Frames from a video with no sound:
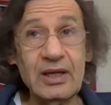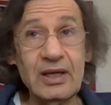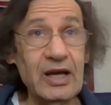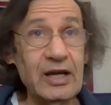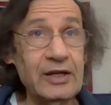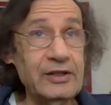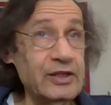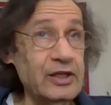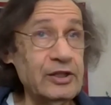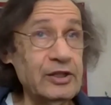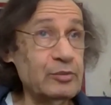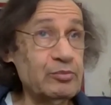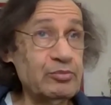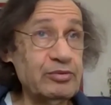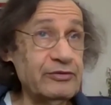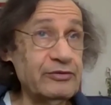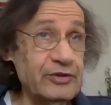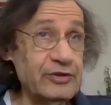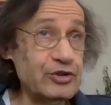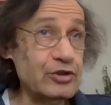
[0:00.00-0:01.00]
and then the
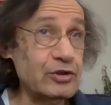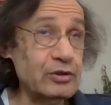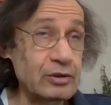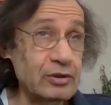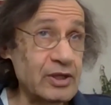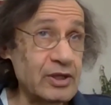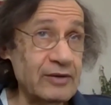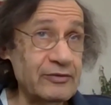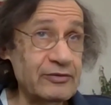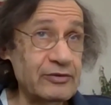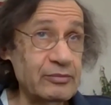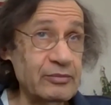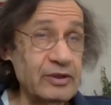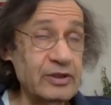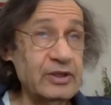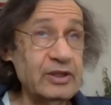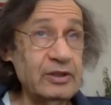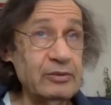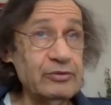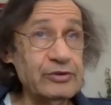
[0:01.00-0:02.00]
provisional
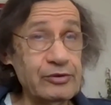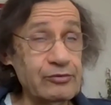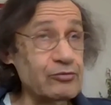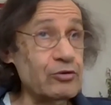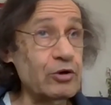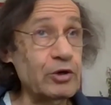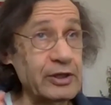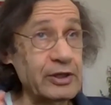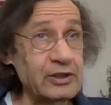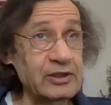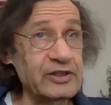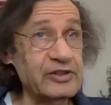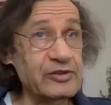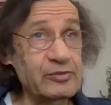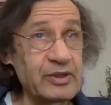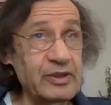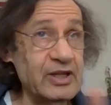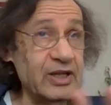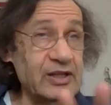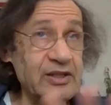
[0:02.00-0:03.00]
government. He was a royalist,
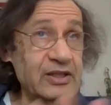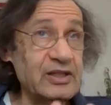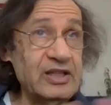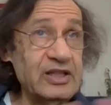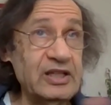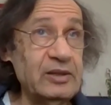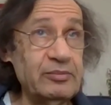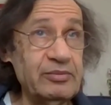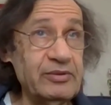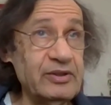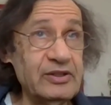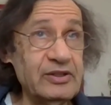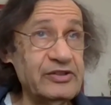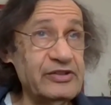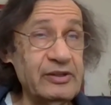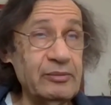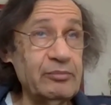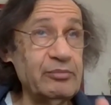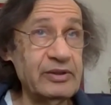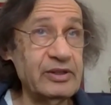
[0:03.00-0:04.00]
but he had to keep these
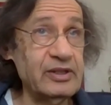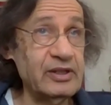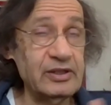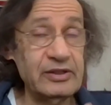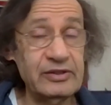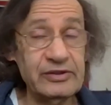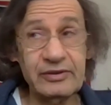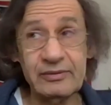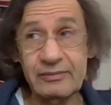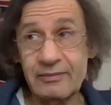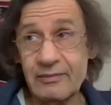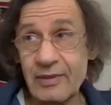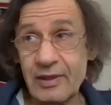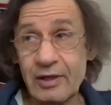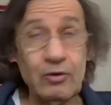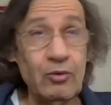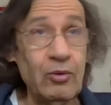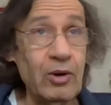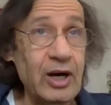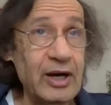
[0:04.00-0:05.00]
sympathies
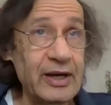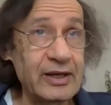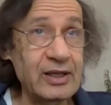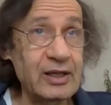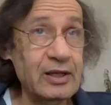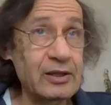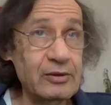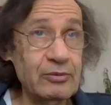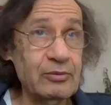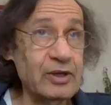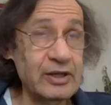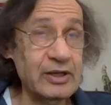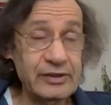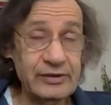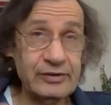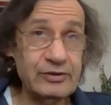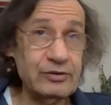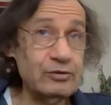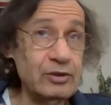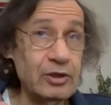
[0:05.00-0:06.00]
quiet,
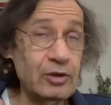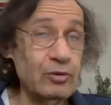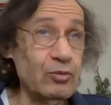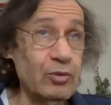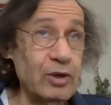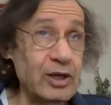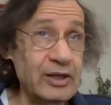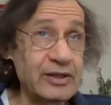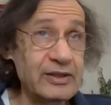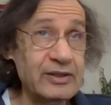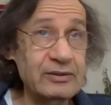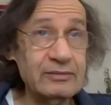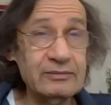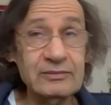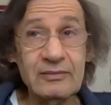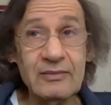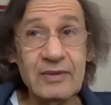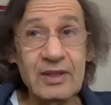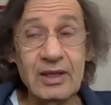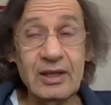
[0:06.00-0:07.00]
otherwise you know what.
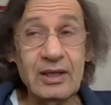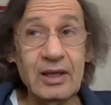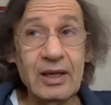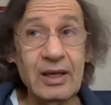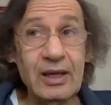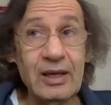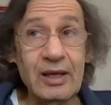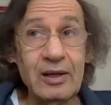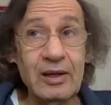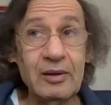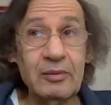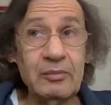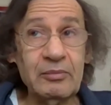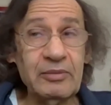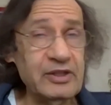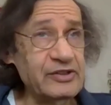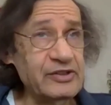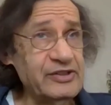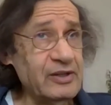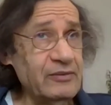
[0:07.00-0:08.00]
But
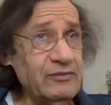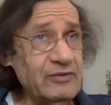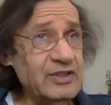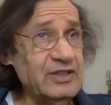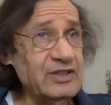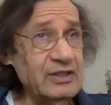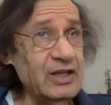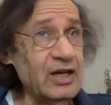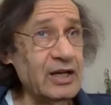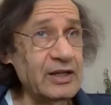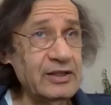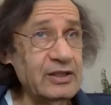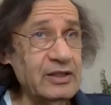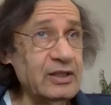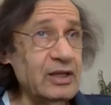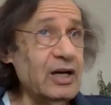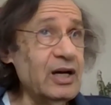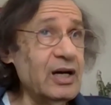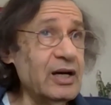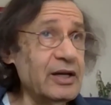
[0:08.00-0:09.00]
in
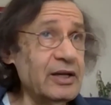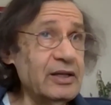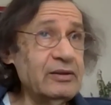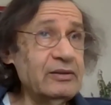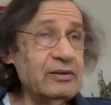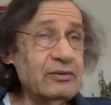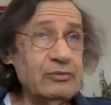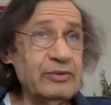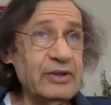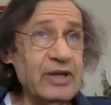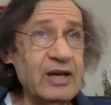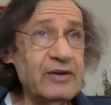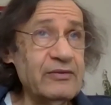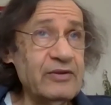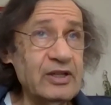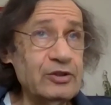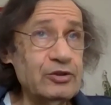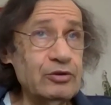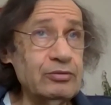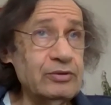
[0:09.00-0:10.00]
1799, we have
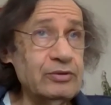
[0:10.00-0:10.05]
a coup